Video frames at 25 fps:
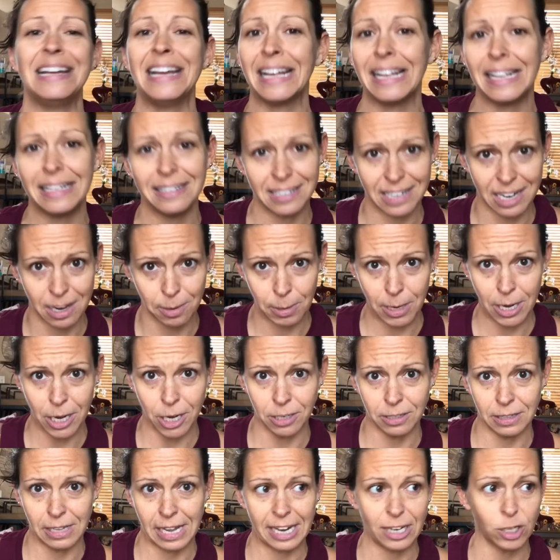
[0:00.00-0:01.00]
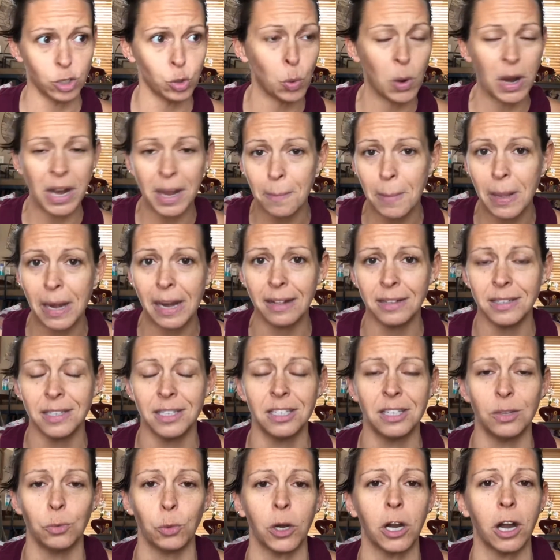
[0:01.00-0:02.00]
Nikki's gonna be here in like 20
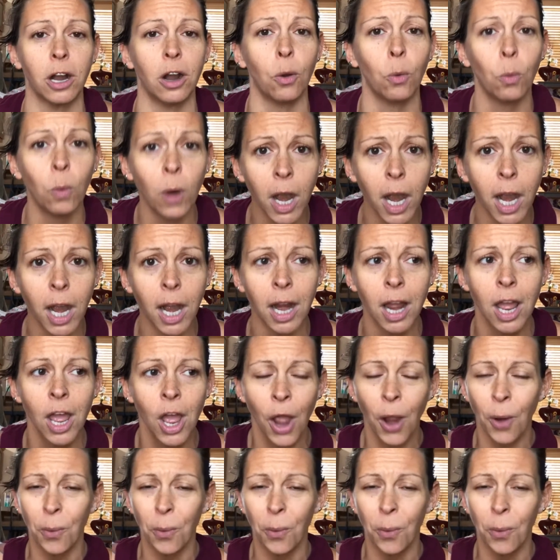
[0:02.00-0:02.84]
minutes. We're gonna work.